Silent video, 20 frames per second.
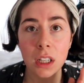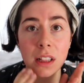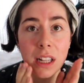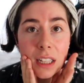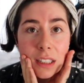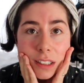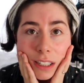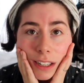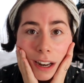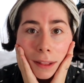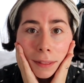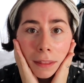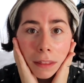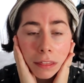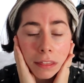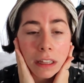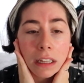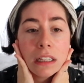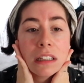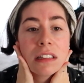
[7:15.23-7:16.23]
That's another
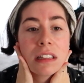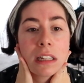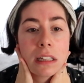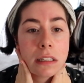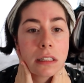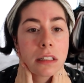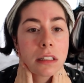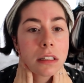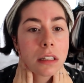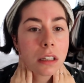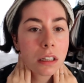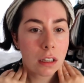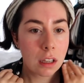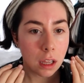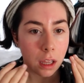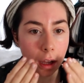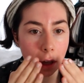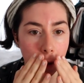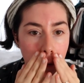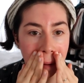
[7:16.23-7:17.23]
thing. Since
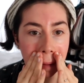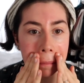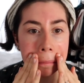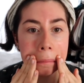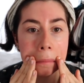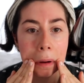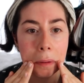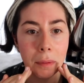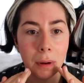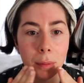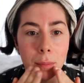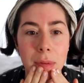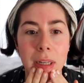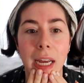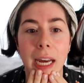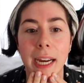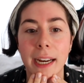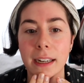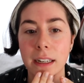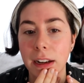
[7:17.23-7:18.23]
my mum
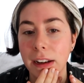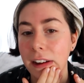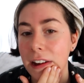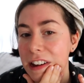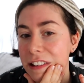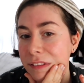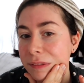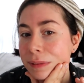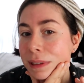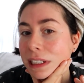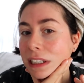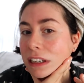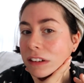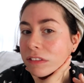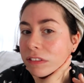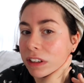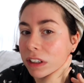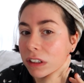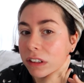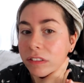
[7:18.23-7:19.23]
died, I have been
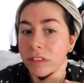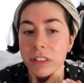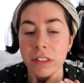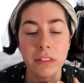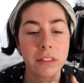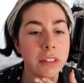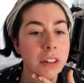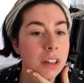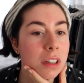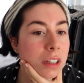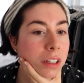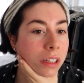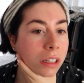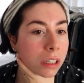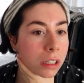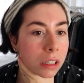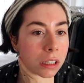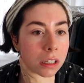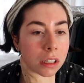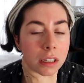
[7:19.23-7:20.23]
living off of
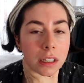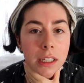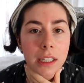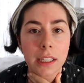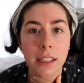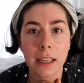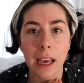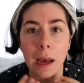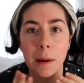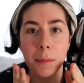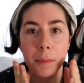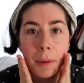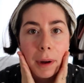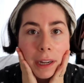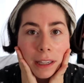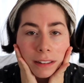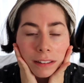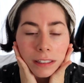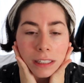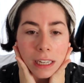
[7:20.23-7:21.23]

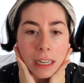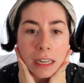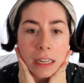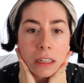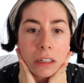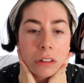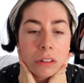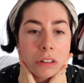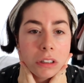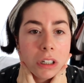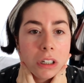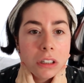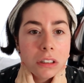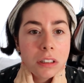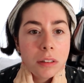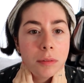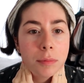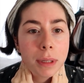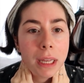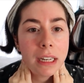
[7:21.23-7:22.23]
chamomile tea. Oh
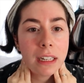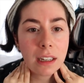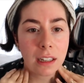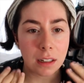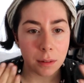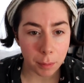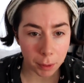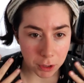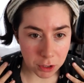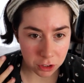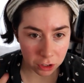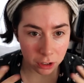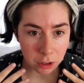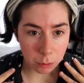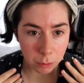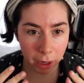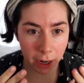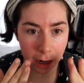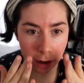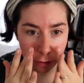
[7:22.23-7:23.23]
God, I'm getting an
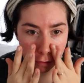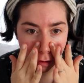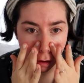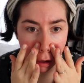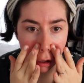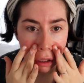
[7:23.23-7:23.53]
emotional wave.